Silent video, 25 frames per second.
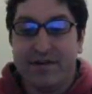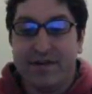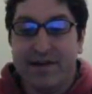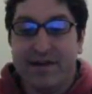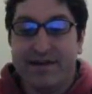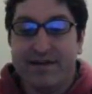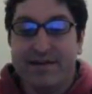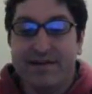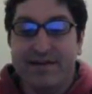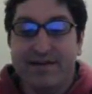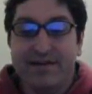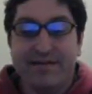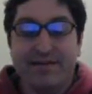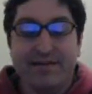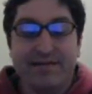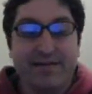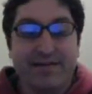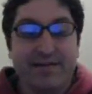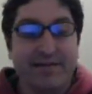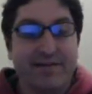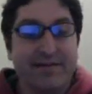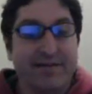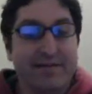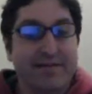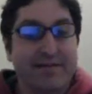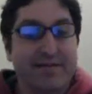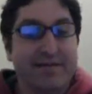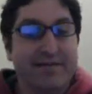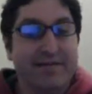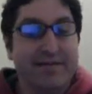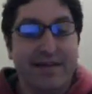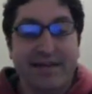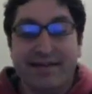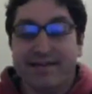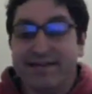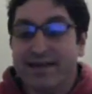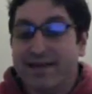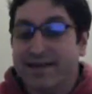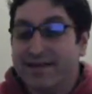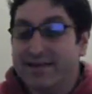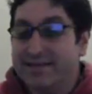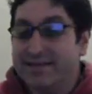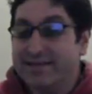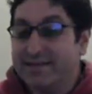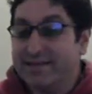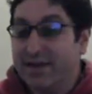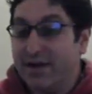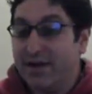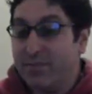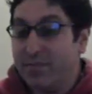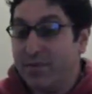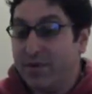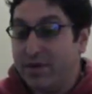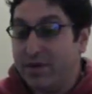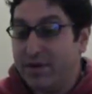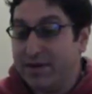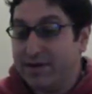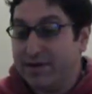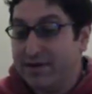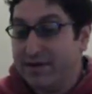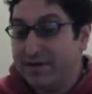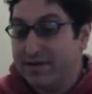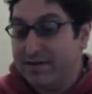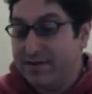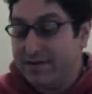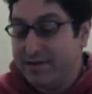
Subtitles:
Okay, so I guess I can start pulling.